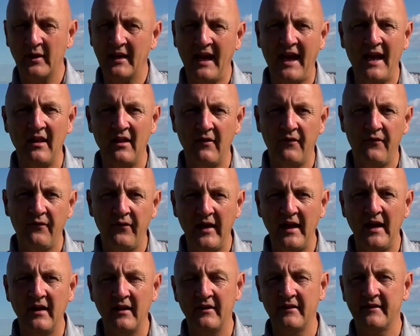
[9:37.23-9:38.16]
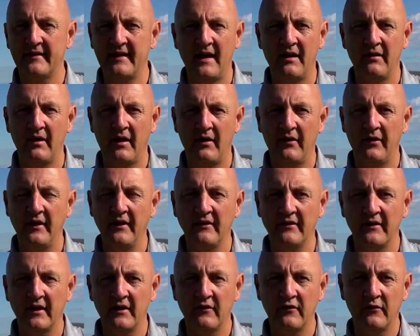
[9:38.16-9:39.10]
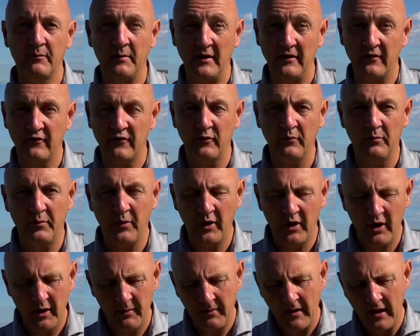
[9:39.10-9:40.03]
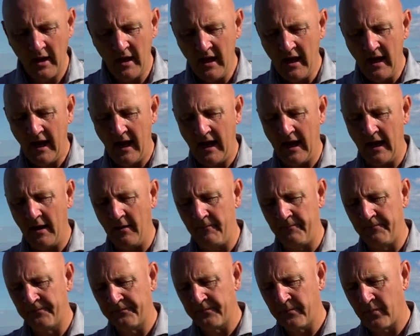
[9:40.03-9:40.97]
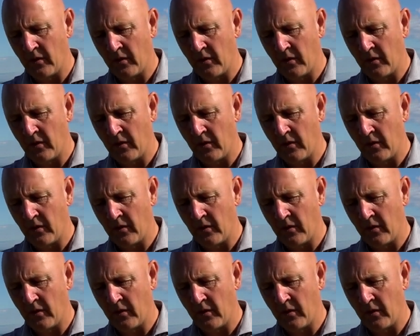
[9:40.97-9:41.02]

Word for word: again the feel and sound out of these things has been superb um,